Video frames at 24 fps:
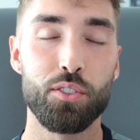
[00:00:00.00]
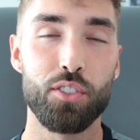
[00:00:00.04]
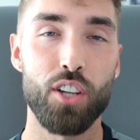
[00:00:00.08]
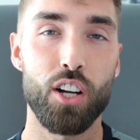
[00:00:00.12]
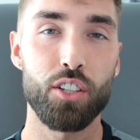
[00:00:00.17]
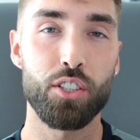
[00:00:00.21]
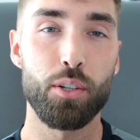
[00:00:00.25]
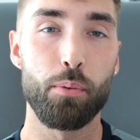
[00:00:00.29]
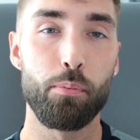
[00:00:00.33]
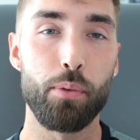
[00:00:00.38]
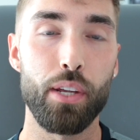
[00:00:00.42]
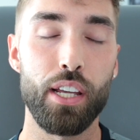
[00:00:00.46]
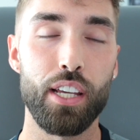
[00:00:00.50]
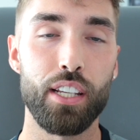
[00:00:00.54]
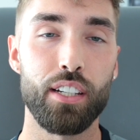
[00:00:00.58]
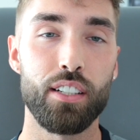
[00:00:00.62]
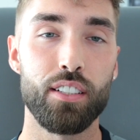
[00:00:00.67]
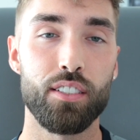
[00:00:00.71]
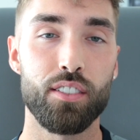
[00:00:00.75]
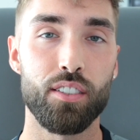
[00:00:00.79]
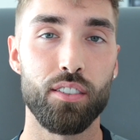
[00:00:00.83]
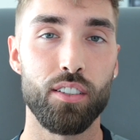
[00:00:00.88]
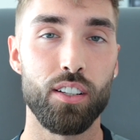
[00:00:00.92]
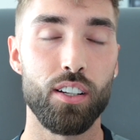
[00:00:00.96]
Dr. Ben
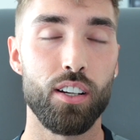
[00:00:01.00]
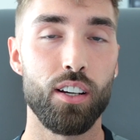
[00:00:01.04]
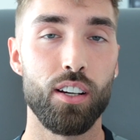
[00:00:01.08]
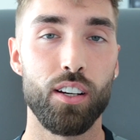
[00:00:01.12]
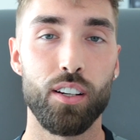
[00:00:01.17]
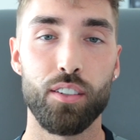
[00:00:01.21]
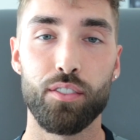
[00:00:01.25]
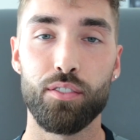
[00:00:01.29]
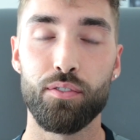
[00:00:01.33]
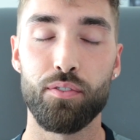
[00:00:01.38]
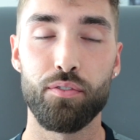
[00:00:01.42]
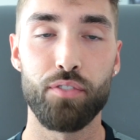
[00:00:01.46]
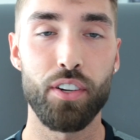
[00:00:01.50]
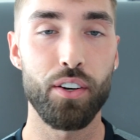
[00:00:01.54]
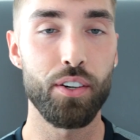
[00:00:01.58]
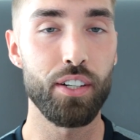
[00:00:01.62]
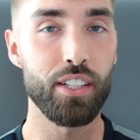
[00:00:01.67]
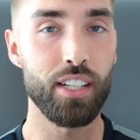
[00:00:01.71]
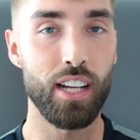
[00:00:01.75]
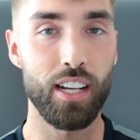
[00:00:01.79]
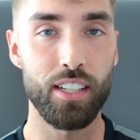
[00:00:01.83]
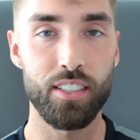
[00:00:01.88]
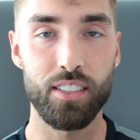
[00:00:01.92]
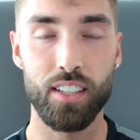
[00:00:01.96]
is a, a
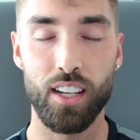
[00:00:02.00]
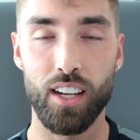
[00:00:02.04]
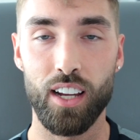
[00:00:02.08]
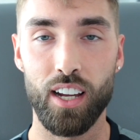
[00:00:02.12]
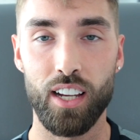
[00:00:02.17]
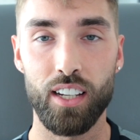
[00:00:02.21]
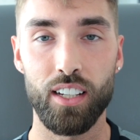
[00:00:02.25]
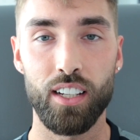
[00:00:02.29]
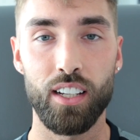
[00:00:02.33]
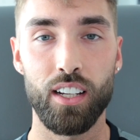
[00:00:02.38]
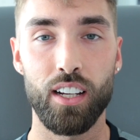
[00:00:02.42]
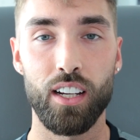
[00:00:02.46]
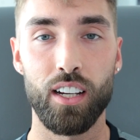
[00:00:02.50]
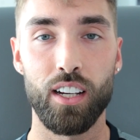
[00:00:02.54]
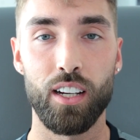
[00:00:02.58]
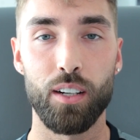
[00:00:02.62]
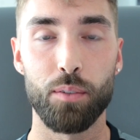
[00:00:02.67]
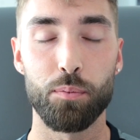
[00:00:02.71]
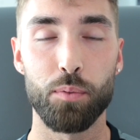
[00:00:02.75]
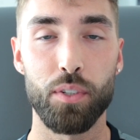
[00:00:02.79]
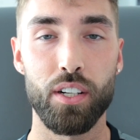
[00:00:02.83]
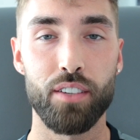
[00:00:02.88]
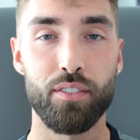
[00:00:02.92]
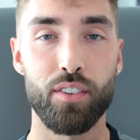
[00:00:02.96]
very nice guy.
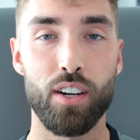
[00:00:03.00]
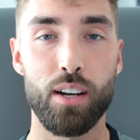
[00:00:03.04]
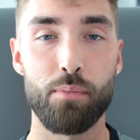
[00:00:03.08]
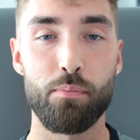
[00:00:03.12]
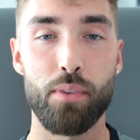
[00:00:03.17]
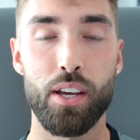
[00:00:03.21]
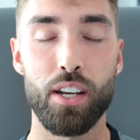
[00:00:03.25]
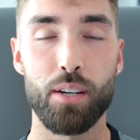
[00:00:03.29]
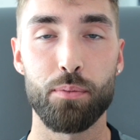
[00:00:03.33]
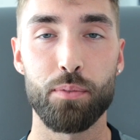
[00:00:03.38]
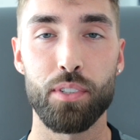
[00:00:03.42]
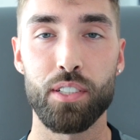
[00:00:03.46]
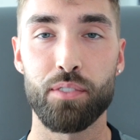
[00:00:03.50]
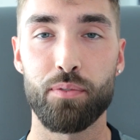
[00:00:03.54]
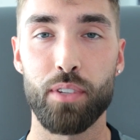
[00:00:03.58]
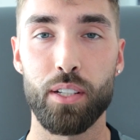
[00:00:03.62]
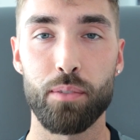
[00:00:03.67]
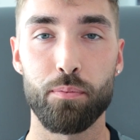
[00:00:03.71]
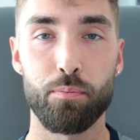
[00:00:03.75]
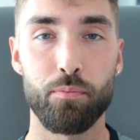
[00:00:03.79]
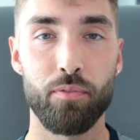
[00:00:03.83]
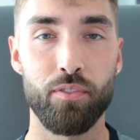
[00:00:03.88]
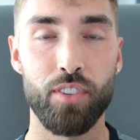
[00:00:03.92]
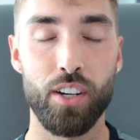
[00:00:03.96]
Um, whenever I met him, he's
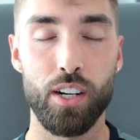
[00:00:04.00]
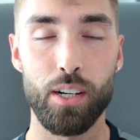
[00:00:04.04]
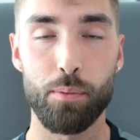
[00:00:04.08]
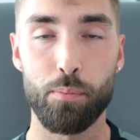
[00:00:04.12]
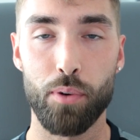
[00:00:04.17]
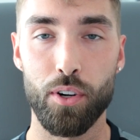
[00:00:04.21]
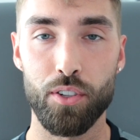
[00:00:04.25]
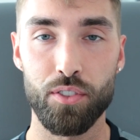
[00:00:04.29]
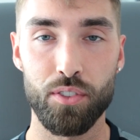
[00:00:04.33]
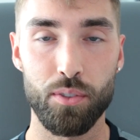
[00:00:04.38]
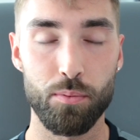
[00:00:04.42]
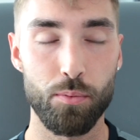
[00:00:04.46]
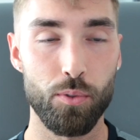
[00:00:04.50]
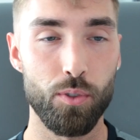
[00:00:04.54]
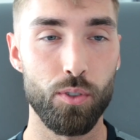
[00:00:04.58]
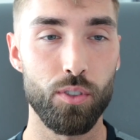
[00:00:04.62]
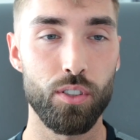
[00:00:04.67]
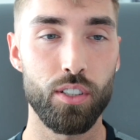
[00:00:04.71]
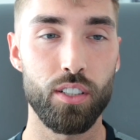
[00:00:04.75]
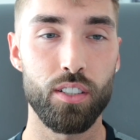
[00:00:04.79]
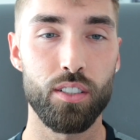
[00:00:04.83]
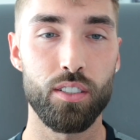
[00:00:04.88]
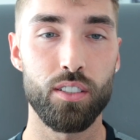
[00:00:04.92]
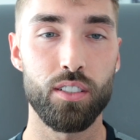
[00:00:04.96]
been very
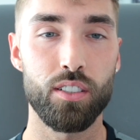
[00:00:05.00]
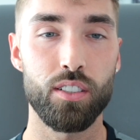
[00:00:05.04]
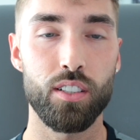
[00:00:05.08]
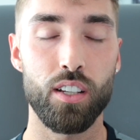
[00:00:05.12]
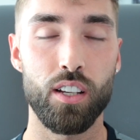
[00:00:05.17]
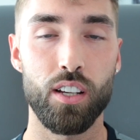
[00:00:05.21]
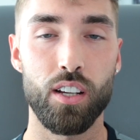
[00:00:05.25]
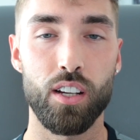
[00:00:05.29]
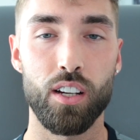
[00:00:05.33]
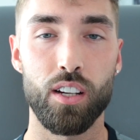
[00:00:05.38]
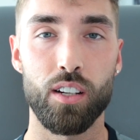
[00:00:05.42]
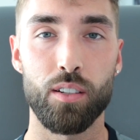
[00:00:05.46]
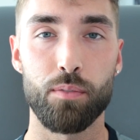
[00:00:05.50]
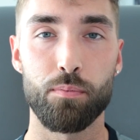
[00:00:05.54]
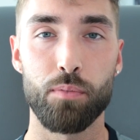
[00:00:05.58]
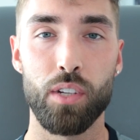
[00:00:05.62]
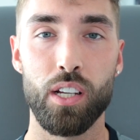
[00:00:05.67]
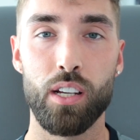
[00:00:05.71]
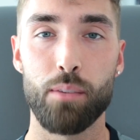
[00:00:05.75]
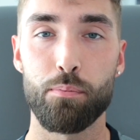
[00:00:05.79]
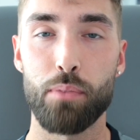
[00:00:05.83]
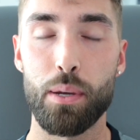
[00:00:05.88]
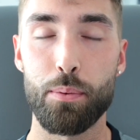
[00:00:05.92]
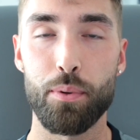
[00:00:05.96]
personable. He's um,
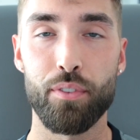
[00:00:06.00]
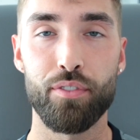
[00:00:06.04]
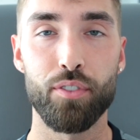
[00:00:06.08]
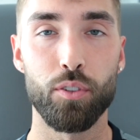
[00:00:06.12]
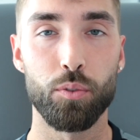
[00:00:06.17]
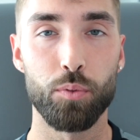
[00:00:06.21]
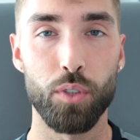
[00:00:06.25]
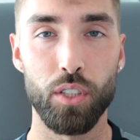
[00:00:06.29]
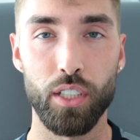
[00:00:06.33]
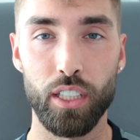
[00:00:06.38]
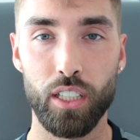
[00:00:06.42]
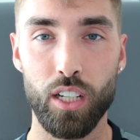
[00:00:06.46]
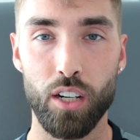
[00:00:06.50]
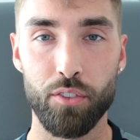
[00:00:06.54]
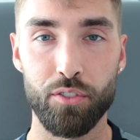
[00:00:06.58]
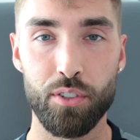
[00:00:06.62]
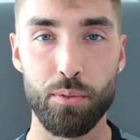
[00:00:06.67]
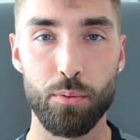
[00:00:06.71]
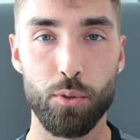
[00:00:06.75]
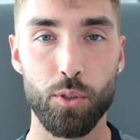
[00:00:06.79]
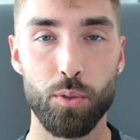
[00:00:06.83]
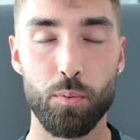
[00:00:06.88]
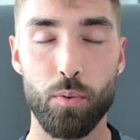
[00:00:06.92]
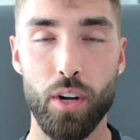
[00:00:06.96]
made me feel really
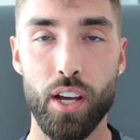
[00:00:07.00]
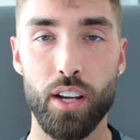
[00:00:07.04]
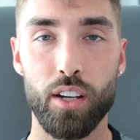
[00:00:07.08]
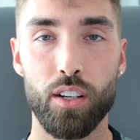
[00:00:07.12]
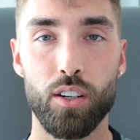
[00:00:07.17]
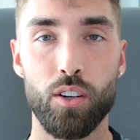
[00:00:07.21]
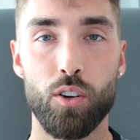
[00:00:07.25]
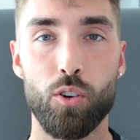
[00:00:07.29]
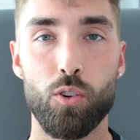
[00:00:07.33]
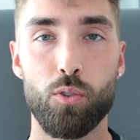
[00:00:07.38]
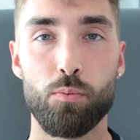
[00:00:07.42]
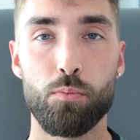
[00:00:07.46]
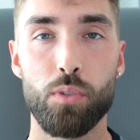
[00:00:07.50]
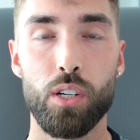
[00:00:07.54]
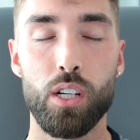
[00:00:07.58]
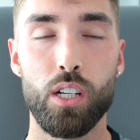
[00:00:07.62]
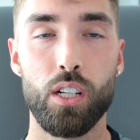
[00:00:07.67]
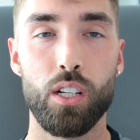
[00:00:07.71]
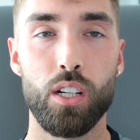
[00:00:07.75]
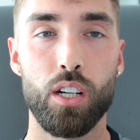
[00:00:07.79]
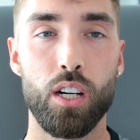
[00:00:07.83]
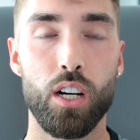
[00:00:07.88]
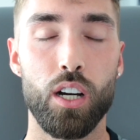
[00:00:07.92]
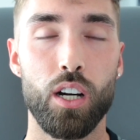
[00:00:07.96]
comfortable and right at home.
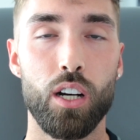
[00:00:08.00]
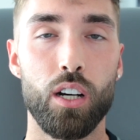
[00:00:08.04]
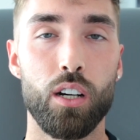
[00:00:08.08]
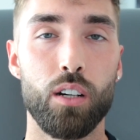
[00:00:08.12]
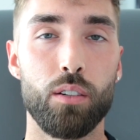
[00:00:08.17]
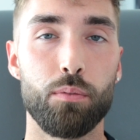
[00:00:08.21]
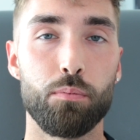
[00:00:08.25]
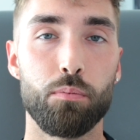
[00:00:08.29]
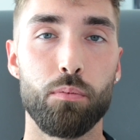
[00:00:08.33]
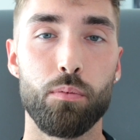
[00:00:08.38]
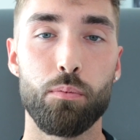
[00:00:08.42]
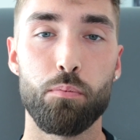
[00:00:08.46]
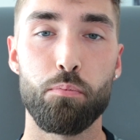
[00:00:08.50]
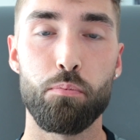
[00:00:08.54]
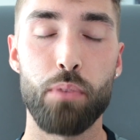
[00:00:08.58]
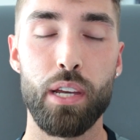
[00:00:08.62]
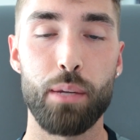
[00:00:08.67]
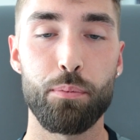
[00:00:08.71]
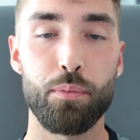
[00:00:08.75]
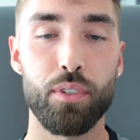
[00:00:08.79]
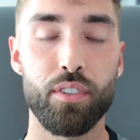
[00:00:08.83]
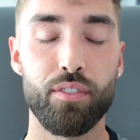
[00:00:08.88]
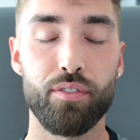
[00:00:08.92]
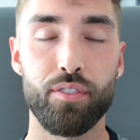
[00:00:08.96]
Um,
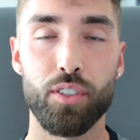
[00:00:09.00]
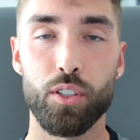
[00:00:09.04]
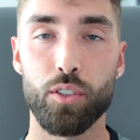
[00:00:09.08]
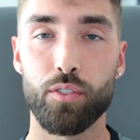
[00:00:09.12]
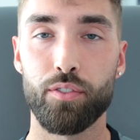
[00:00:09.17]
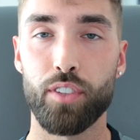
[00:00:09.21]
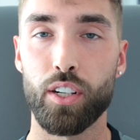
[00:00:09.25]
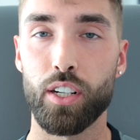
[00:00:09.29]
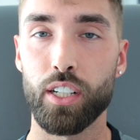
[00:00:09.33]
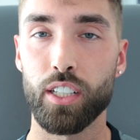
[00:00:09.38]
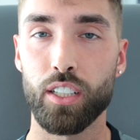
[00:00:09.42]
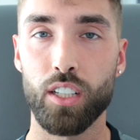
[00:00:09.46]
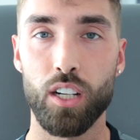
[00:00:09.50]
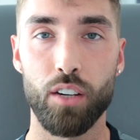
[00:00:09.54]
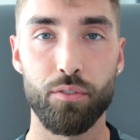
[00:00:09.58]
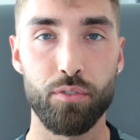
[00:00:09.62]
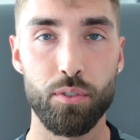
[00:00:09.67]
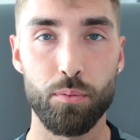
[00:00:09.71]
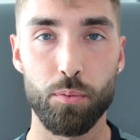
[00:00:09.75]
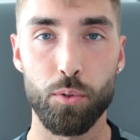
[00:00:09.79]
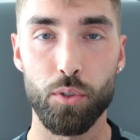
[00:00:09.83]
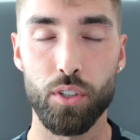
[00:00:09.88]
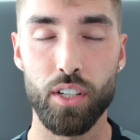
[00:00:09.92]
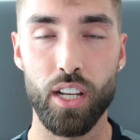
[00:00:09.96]
made me feel very
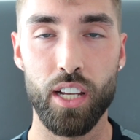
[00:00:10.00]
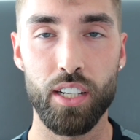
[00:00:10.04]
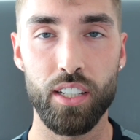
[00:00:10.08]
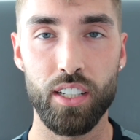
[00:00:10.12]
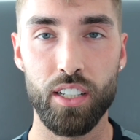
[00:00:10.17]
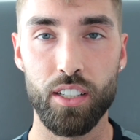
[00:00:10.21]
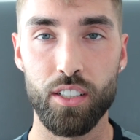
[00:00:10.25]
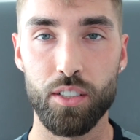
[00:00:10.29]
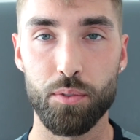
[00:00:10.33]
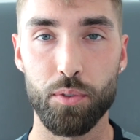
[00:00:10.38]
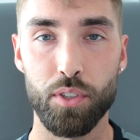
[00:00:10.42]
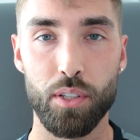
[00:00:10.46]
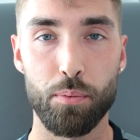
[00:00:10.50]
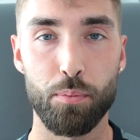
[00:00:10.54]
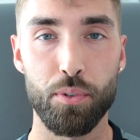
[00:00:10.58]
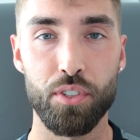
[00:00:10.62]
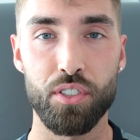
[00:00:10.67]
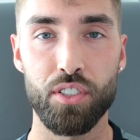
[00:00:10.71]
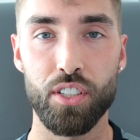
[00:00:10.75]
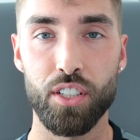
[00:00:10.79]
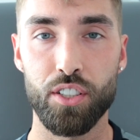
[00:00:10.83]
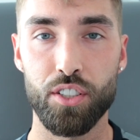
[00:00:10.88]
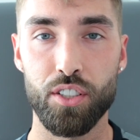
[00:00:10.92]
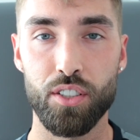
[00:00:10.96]
comfortable and at ease with the
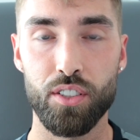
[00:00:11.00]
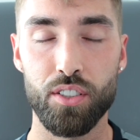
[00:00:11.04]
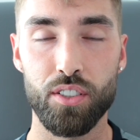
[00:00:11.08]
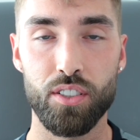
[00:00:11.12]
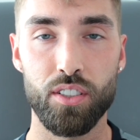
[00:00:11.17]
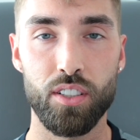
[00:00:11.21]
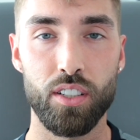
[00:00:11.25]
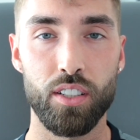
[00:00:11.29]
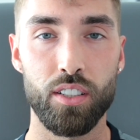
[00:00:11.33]
procedures.